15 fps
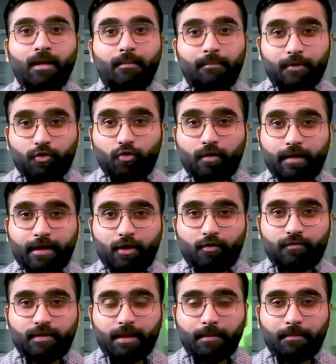Majority of
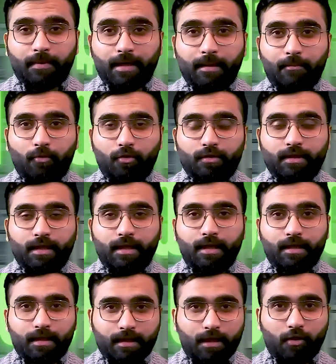them pay more than
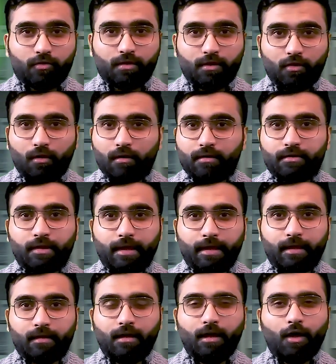$100,000 a year,
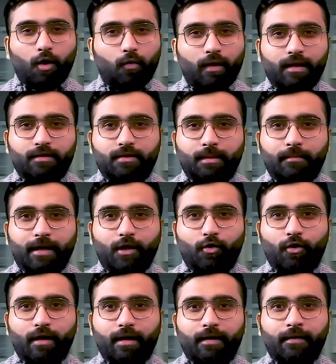while some
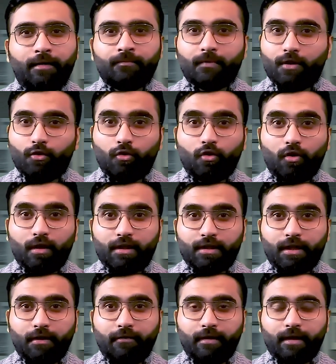require no college
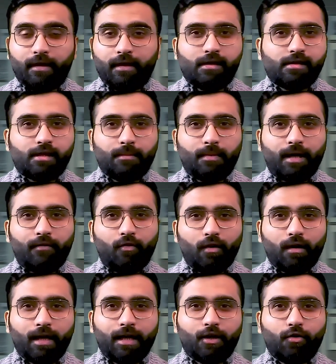degree, some have
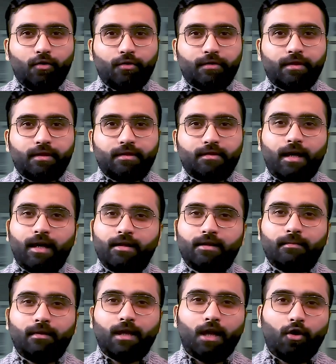online courses, and some
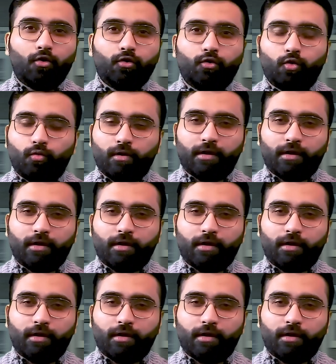allow you to work